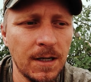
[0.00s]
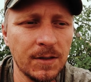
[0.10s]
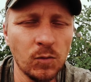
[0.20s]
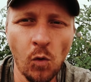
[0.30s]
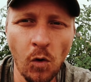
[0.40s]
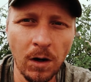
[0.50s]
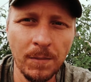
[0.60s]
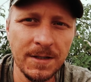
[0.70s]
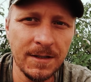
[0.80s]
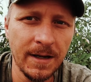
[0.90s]
as
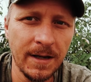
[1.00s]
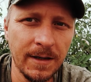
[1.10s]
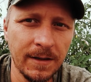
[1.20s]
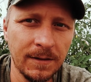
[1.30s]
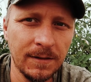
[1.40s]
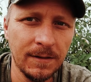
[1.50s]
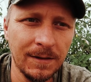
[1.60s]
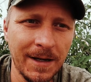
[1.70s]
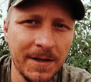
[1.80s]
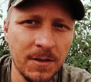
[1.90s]
warm as they
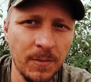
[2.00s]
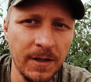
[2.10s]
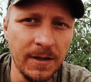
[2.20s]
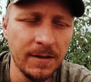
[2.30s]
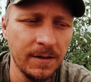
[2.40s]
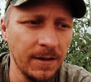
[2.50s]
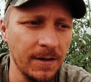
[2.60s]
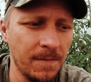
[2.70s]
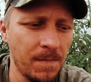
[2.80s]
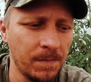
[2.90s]
like to be, you
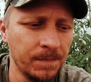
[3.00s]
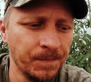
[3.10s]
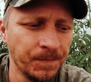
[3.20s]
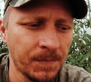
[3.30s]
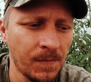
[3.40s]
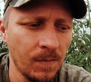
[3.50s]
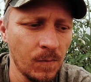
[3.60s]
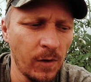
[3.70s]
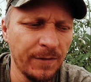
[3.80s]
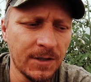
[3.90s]
know.
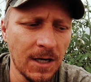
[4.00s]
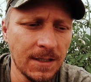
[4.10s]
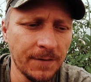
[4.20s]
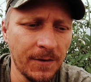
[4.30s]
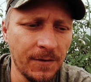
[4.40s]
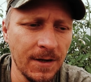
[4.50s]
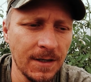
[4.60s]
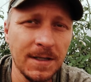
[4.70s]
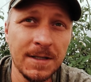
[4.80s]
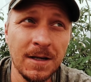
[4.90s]
But we've tried different
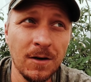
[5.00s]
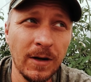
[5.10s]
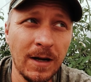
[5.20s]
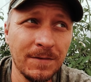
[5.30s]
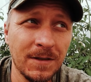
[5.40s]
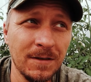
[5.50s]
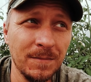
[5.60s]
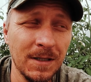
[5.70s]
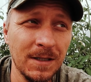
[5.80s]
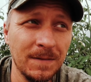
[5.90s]
things. This year we got
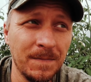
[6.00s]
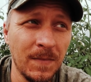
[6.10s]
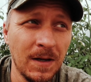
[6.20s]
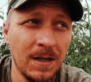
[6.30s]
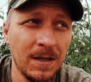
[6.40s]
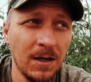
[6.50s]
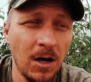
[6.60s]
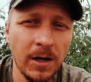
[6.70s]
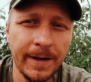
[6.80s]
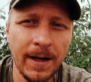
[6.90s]
some
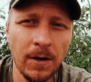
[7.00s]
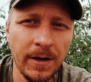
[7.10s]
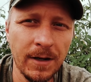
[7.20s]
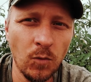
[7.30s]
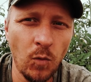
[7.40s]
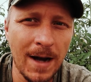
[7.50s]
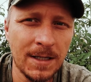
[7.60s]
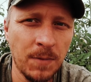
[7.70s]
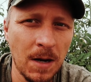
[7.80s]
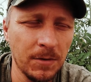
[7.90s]
Hungarian
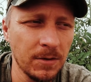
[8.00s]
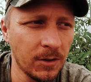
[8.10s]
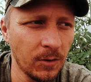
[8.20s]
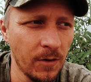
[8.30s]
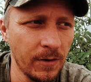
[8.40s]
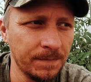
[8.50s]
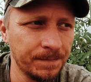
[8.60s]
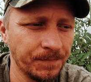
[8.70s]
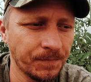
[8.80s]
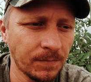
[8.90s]
wax peppers growing.
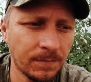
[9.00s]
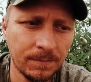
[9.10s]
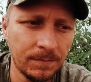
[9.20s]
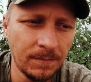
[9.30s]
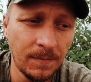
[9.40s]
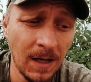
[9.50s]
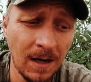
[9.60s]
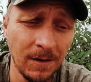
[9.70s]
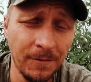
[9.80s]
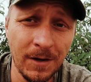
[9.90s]
I
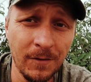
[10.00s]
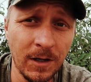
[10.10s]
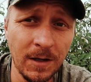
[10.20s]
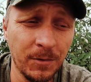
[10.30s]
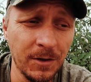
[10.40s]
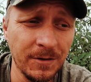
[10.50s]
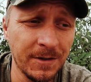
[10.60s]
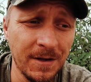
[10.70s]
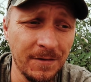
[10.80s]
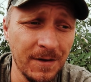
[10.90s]
don't know if they're ever going to
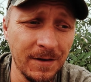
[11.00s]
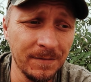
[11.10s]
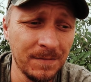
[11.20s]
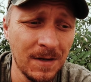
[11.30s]
produce anything.